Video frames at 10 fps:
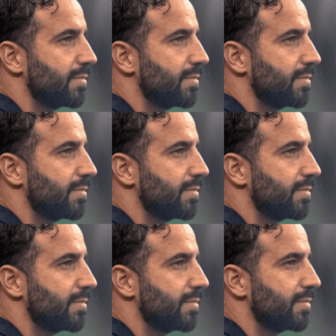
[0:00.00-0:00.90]

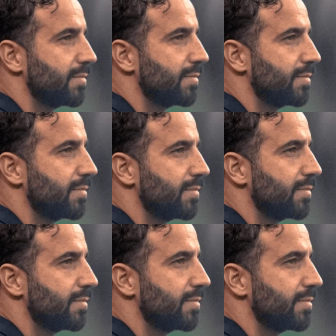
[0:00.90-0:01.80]

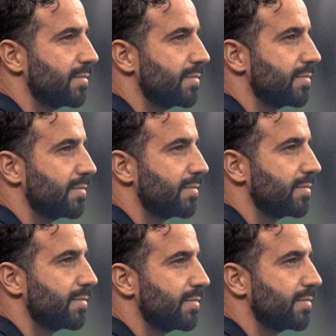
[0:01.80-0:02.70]

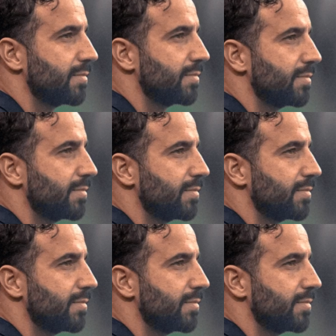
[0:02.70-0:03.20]
[no speech]